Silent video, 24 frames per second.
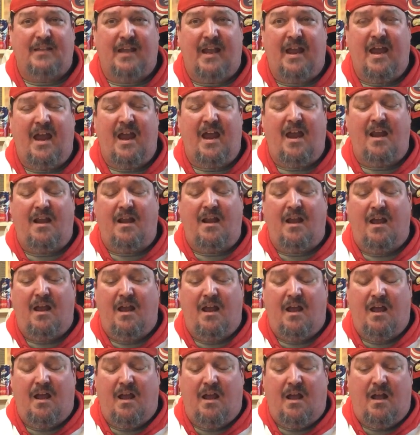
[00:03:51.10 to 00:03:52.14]
And
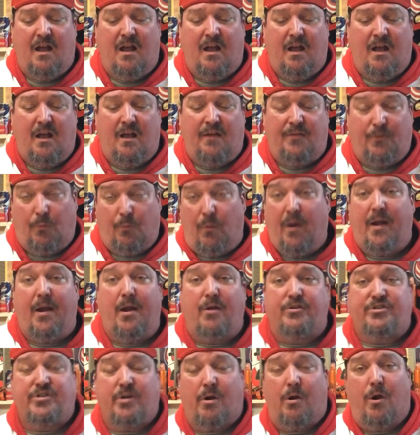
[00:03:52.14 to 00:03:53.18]
the
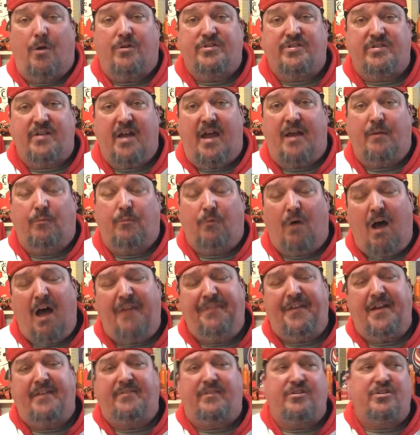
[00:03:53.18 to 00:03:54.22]
radio show host said, well, I
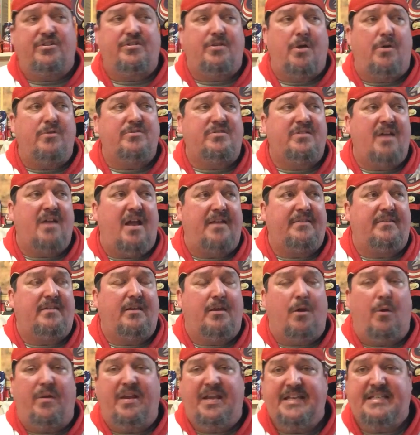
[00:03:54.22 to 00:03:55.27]
think this shows that,
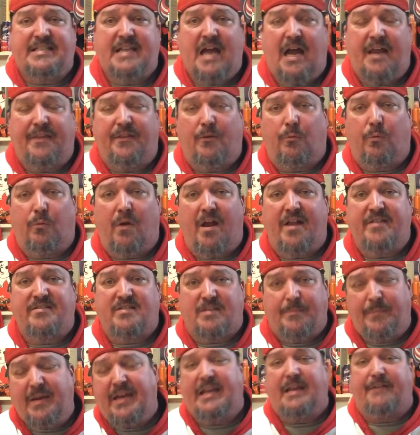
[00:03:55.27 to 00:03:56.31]
you know, he's not in the Reds'
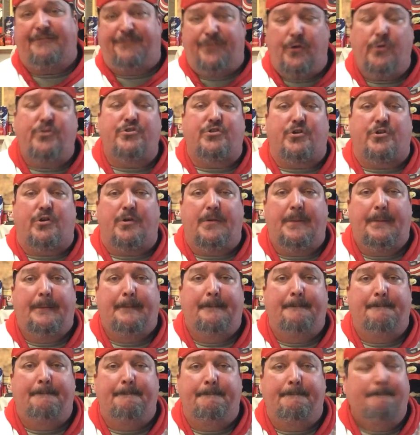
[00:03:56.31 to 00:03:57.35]
immediate future.
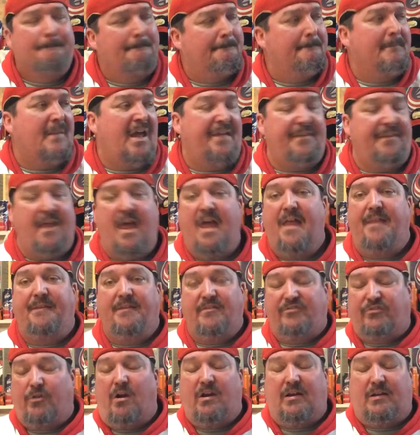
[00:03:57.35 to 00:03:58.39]
And then
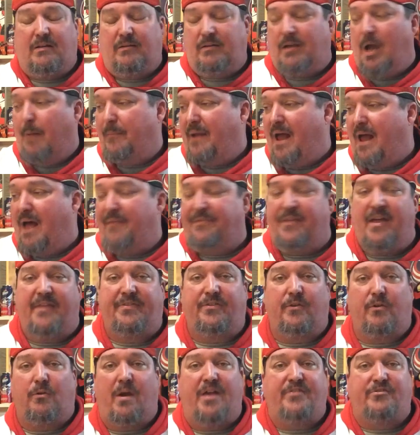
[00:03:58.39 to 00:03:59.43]
it started coming out that
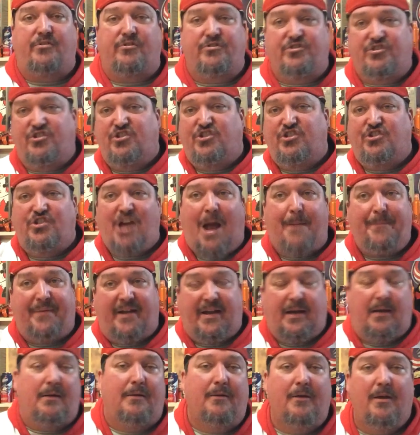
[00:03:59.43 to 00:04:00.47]
the Reds are
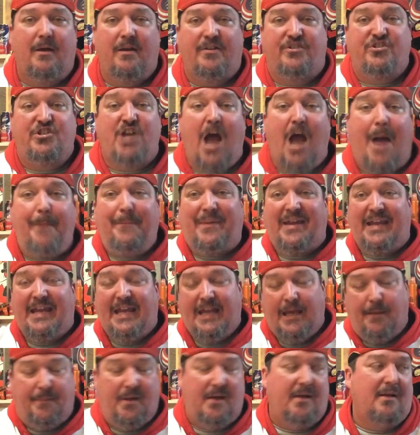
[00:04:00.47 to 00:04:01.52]
shopping
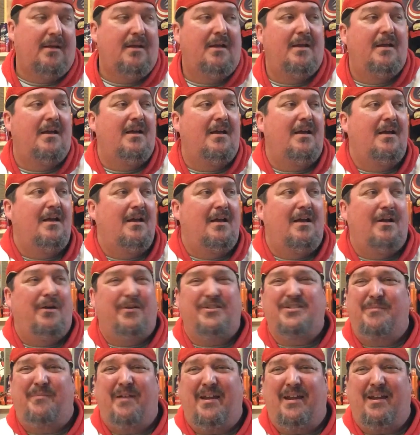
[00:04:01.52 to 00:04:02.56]
him.
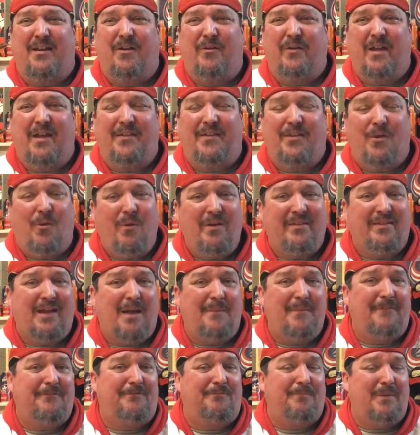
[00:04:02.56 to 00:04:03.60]
Which I'm like, okay, the only
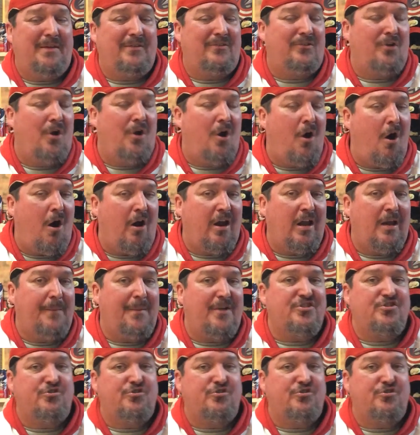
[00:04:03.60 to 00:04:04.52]
time they've been talking about